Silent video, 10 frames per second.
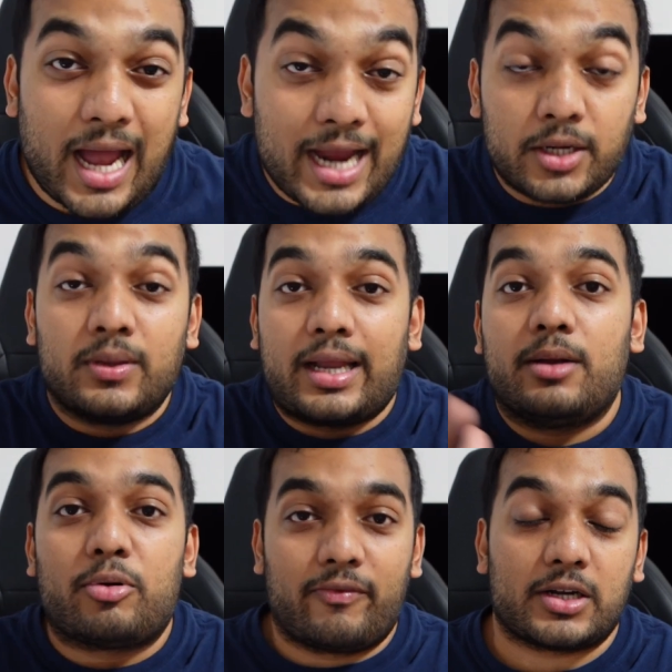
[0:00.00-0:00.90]
I know that in
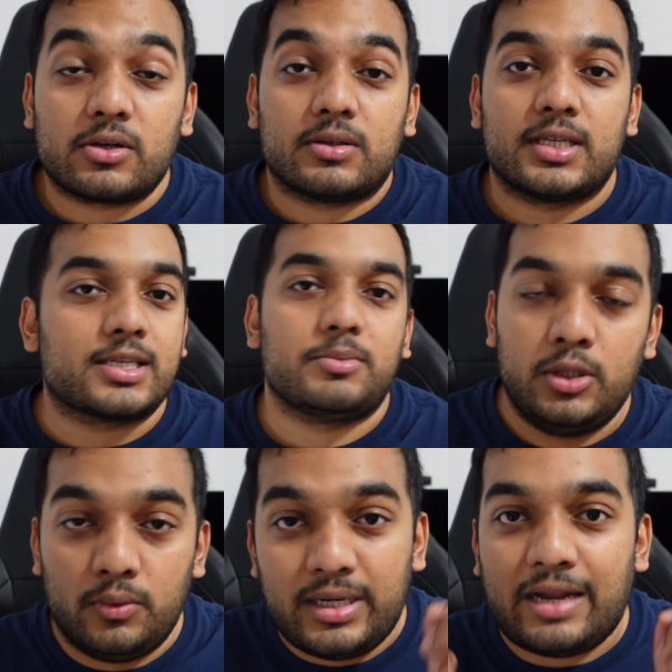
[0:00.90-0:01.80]
professional systems,
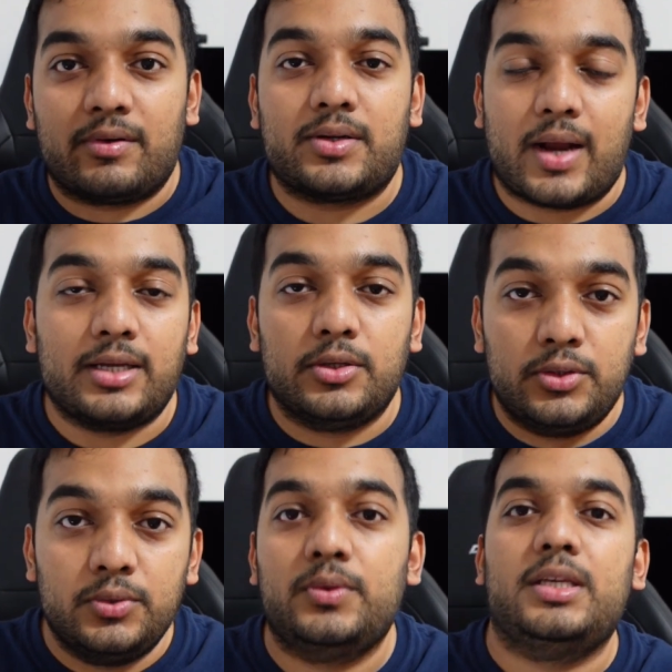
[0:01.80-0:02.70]
you would never try to
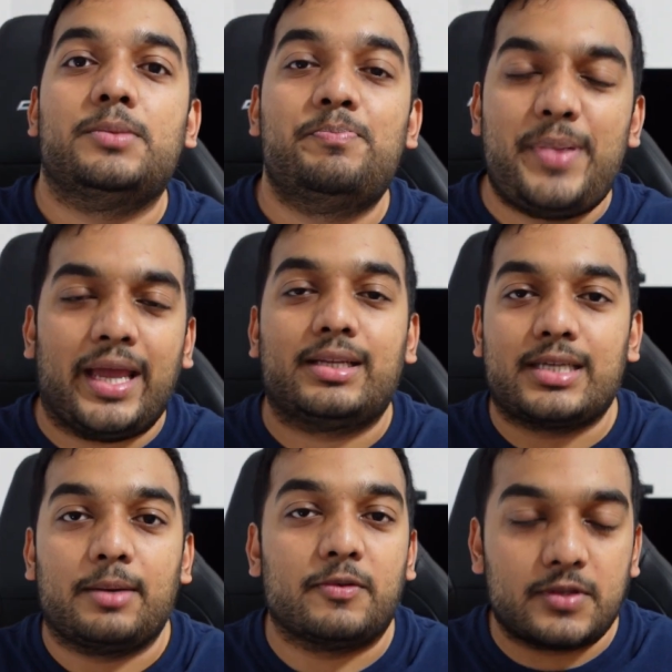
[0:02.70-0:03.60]
do these big
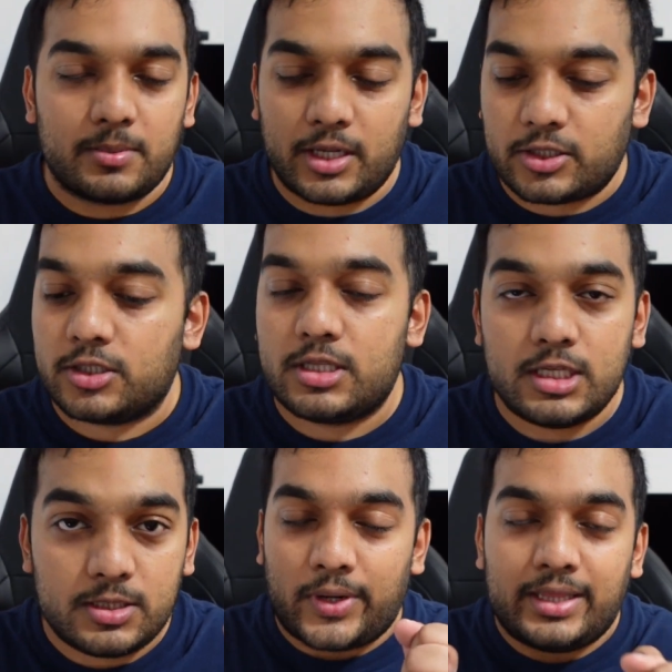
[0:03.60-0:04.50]
type of simulations,
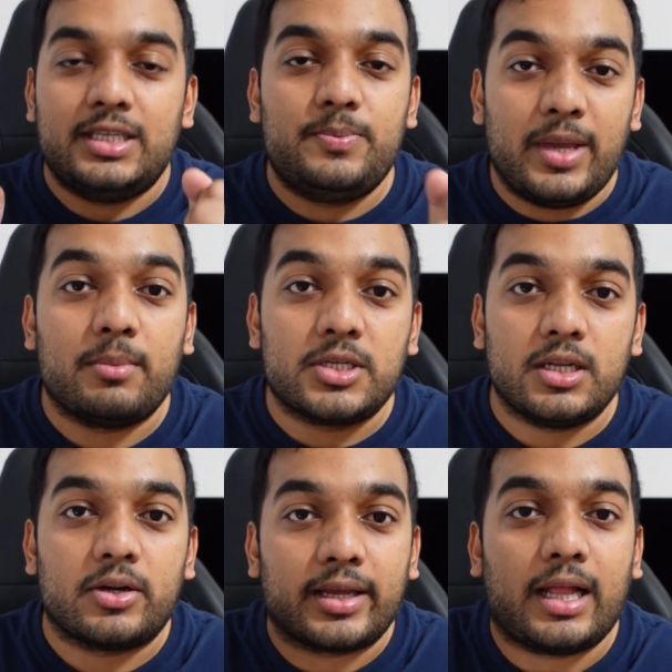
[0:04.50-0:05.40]
these train these big machine
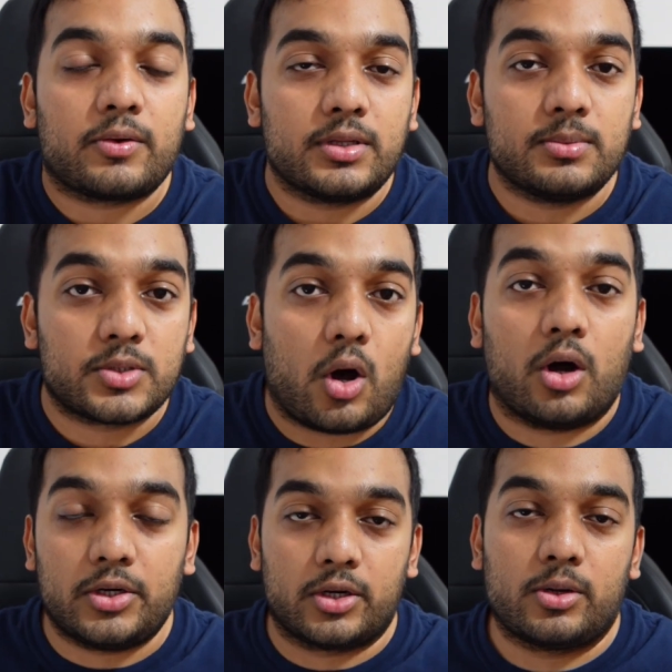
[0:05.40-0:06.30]
learning algorithms
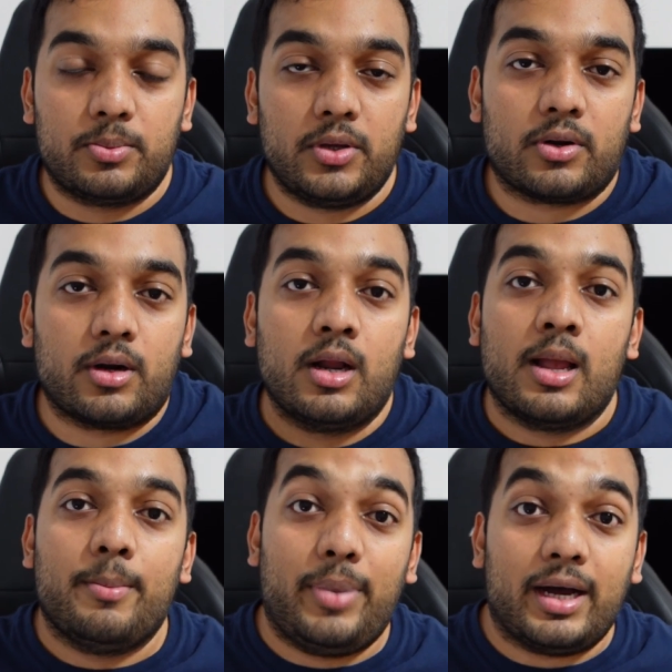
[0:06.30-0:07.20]
on your computer.
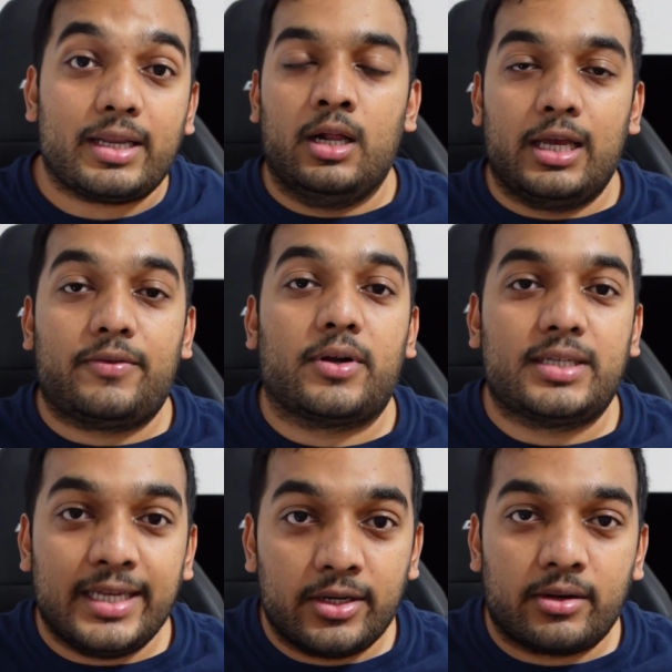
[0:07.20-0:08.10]
But if you're a
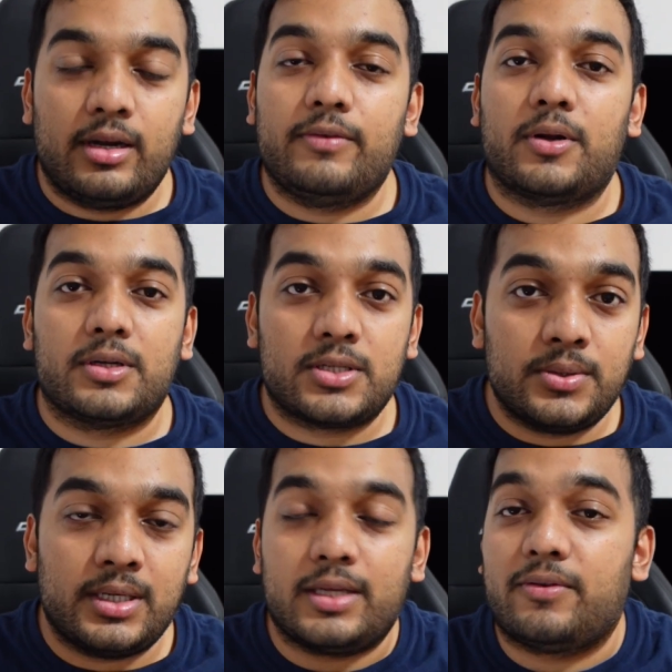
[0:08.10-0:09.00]
tinkerer, if you're a
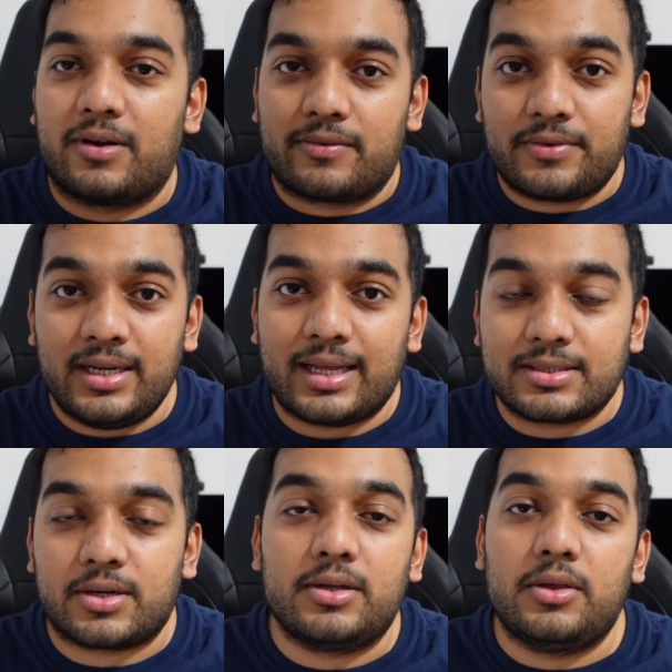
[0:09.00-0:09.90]
student, if you're a
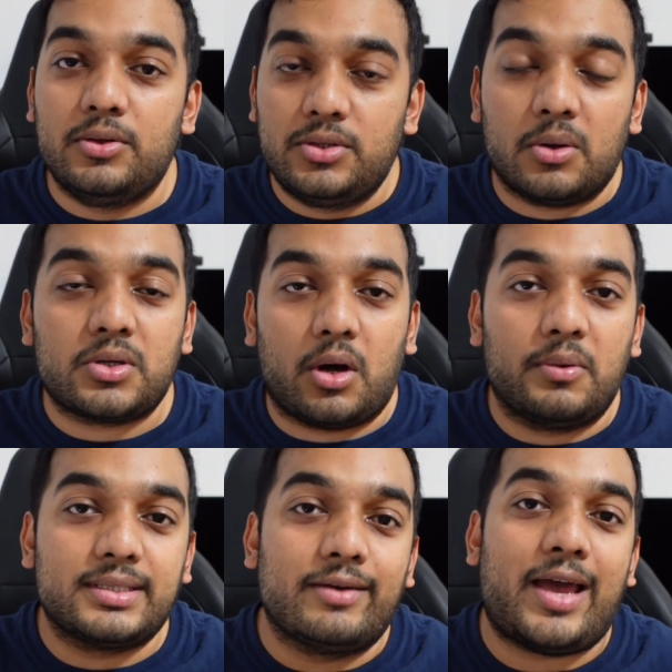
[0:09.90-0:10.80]
freelancer, you don't
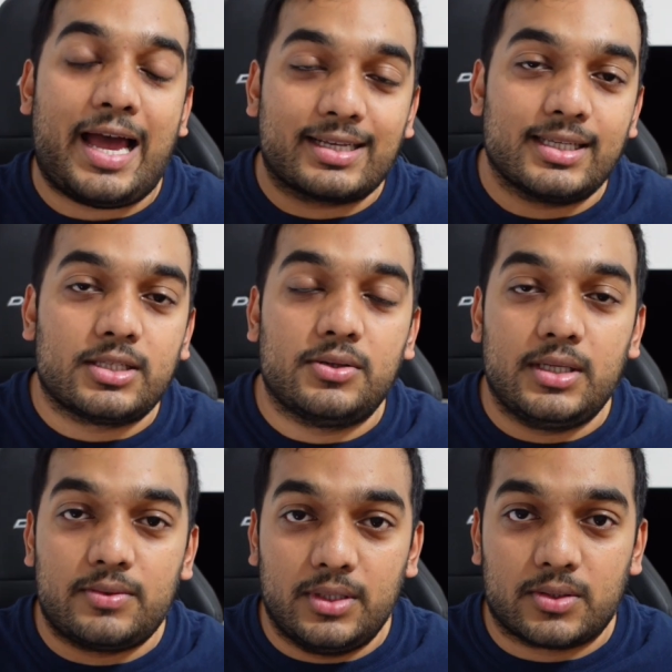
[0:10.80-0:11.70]
always have access to
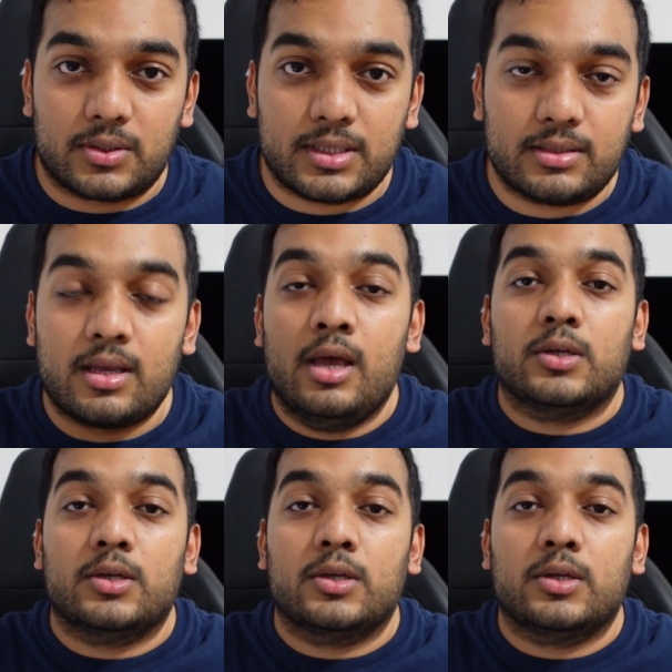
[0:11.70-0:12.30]
these resources.